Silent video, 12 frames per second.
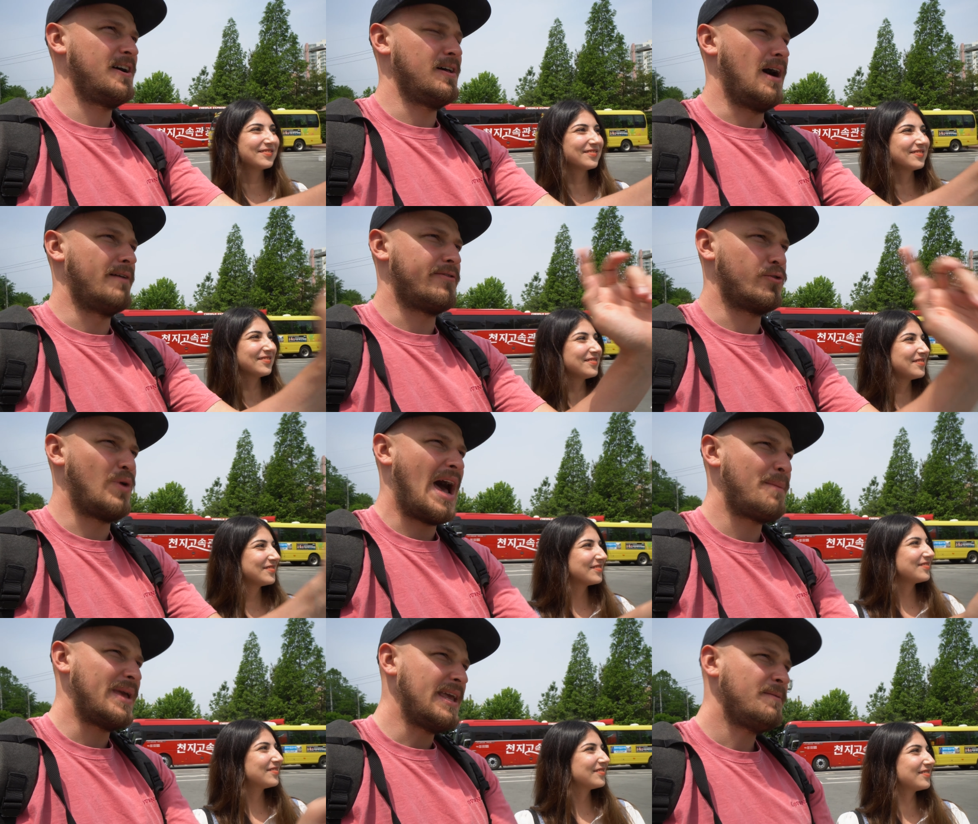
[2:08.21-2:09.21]
Speaker 1: of
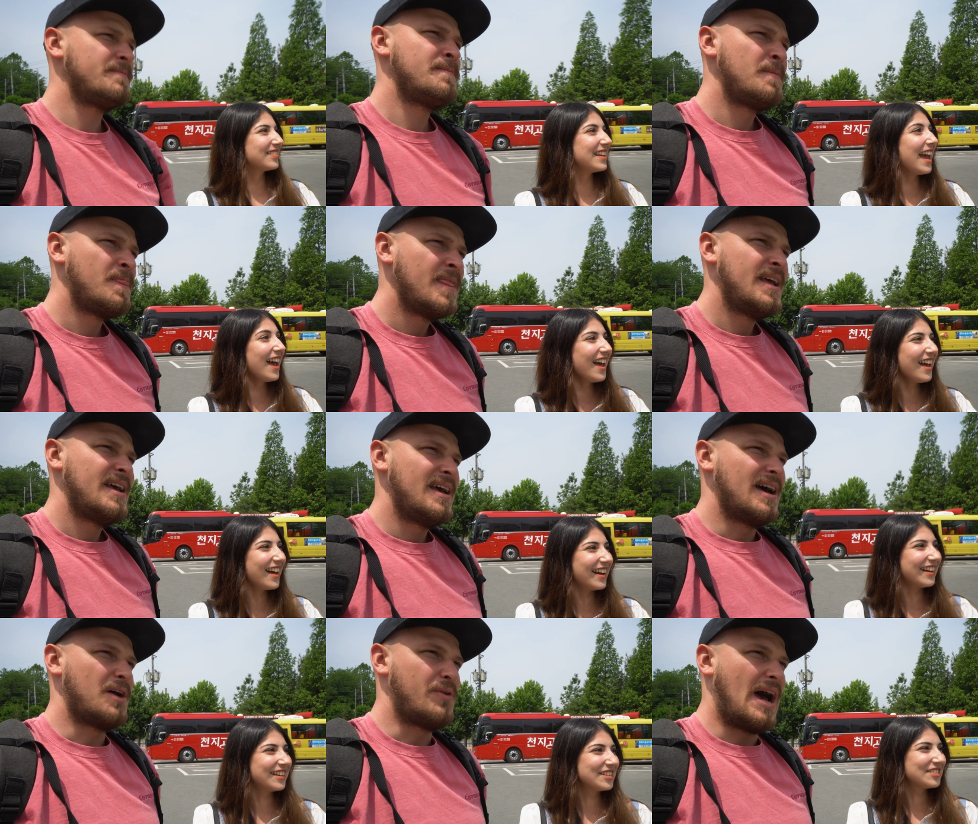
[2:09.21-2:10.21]
Rami.
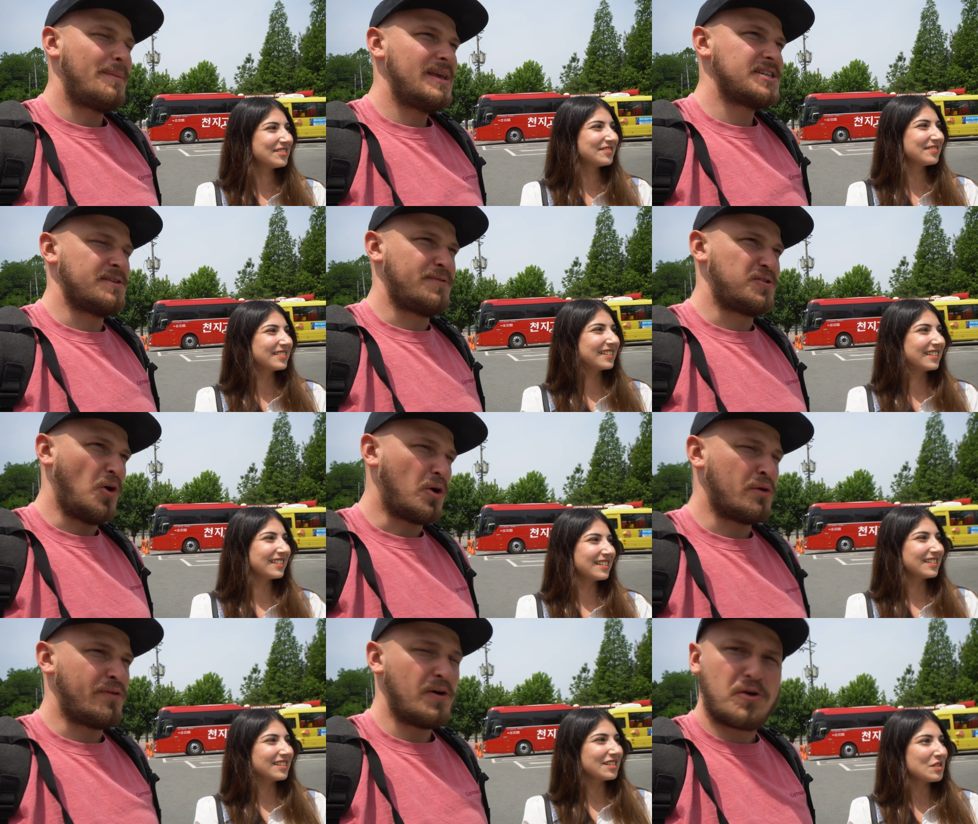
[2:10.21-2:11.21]
Yeah. Uh, Rami is a
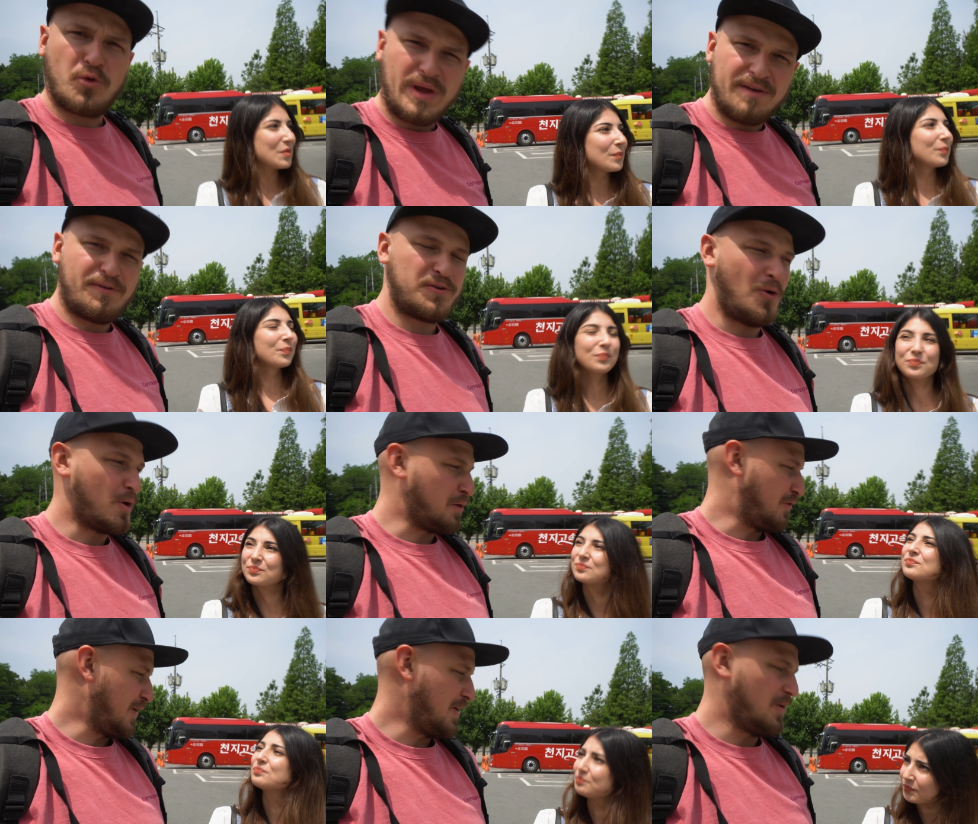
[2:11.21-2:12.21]
photographer, Korean
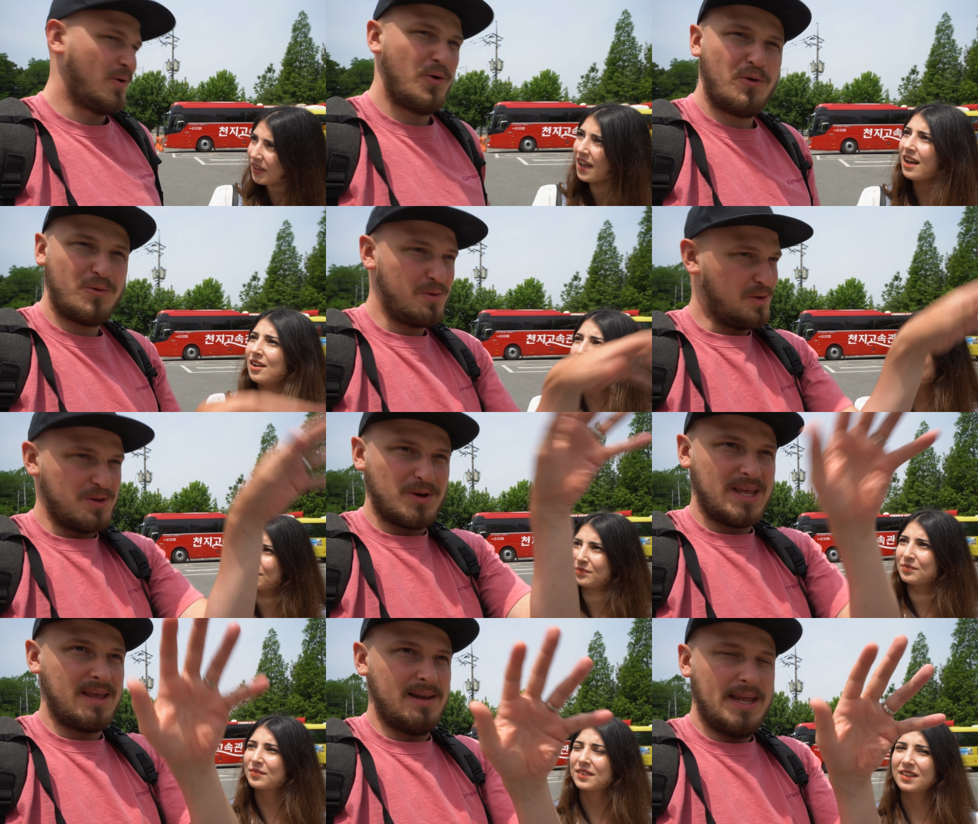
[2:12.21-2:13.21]
photographer, yeah. who
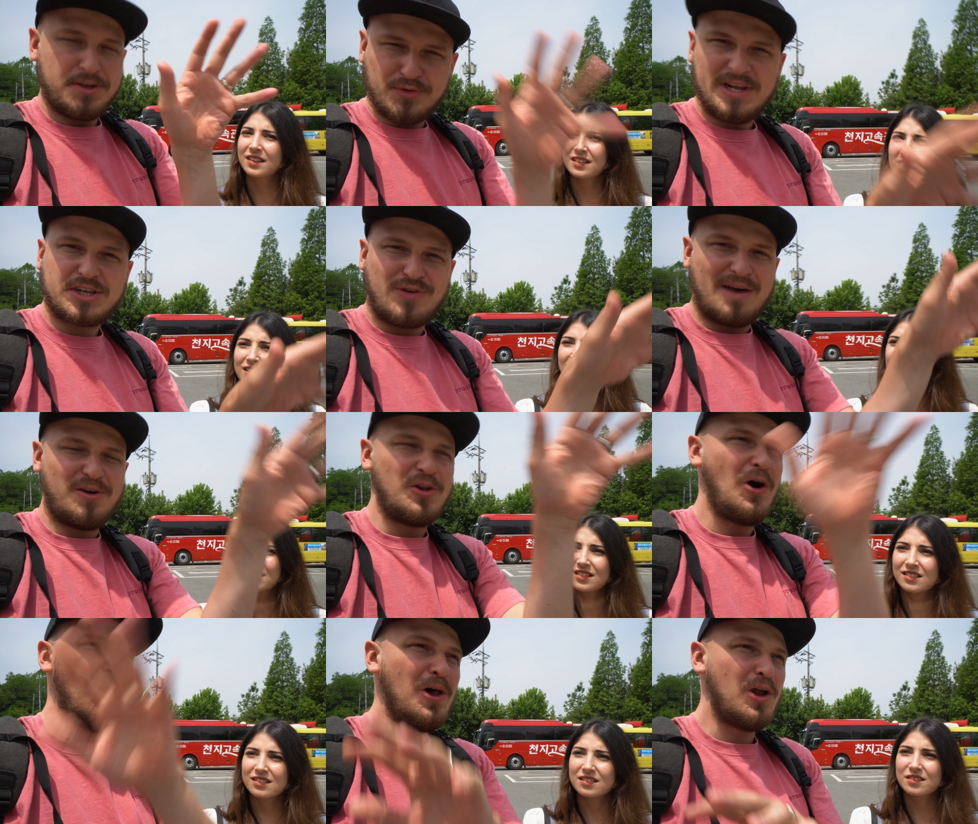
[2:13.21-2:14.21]
literally traveled
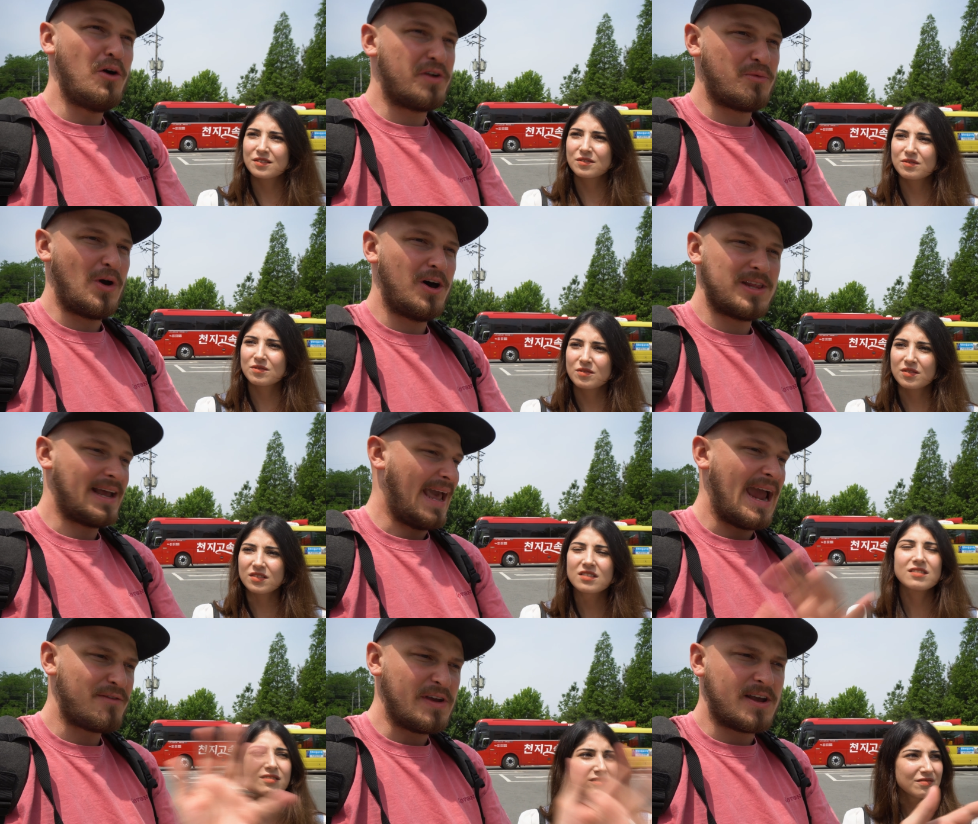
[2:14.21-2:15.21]
all over the world, like
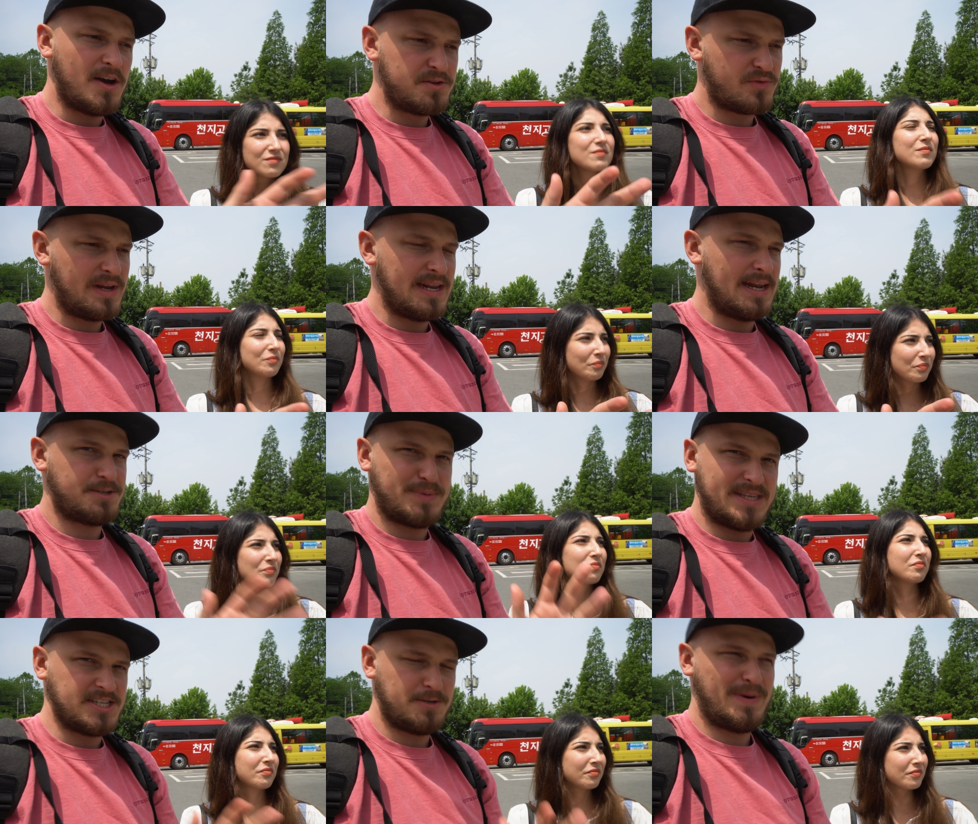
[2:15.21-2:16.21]
every country that has
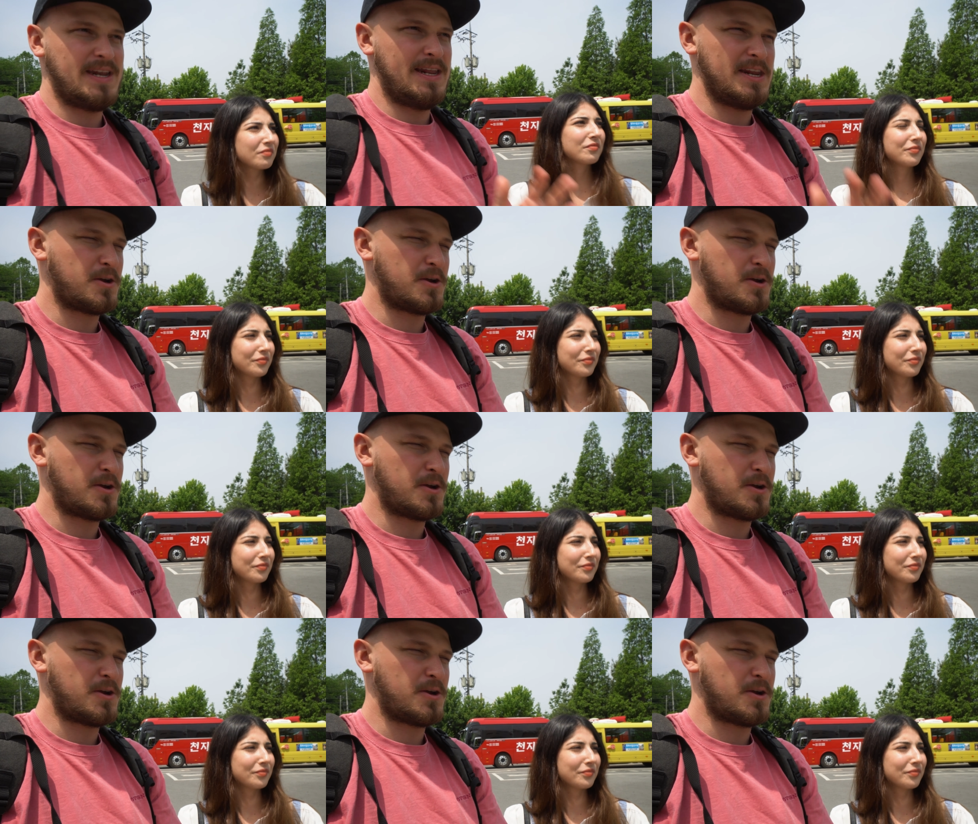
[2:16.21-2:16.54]
participated in